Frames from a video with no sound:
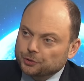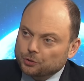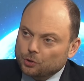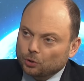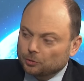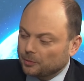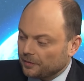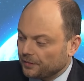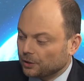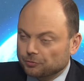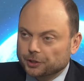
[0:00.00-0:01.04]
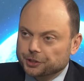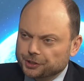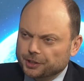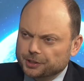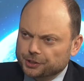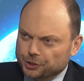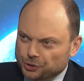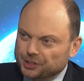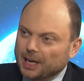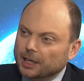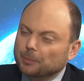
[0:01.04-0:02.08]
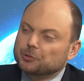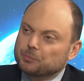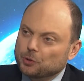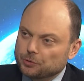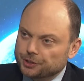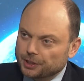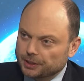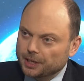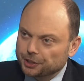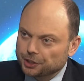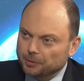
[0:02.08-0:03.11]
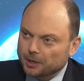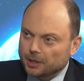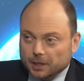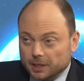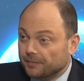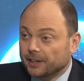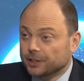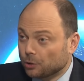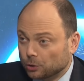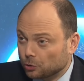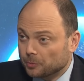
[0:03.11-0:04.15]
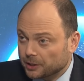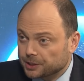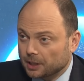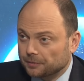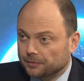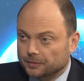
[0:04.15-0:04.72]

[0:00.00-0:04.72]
to call on my fellow Russian citizens to stand up to Putin's dictatorship if I did not do it myself?